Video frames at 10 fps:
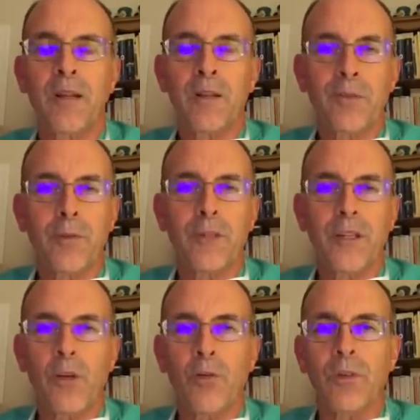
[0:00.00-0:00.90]
from
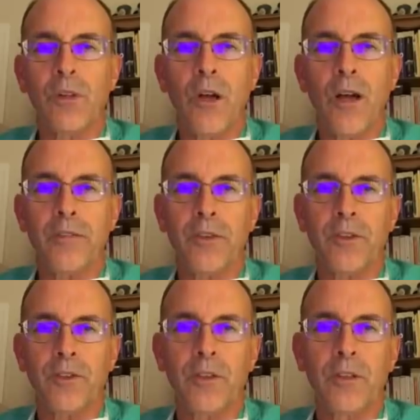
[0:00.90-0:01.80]
the Oval
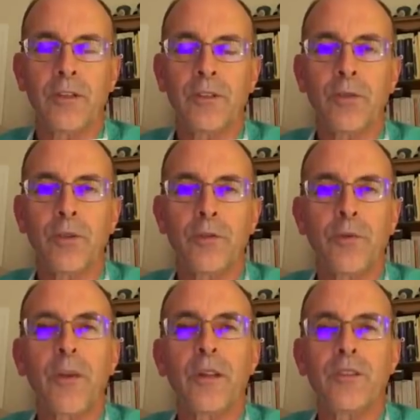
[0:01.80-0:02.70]
Office toward
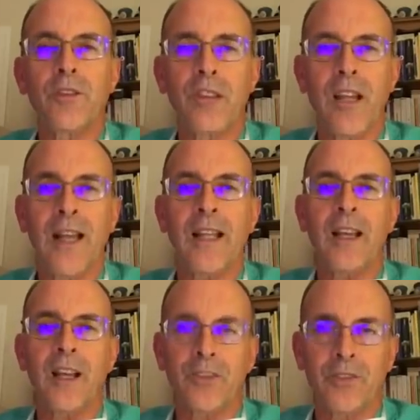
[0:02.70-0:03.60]
friends and
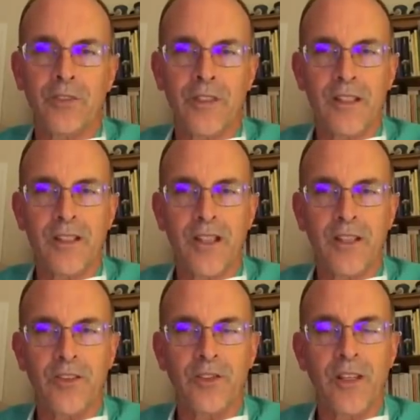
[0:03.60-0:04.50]
allies of the
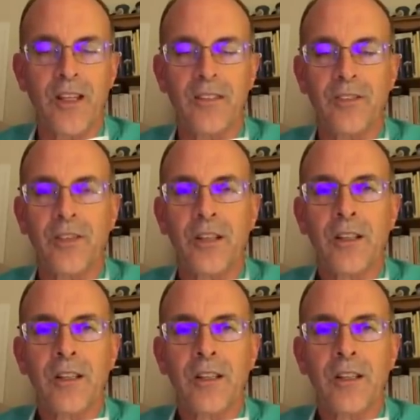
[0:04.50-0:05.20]
United States,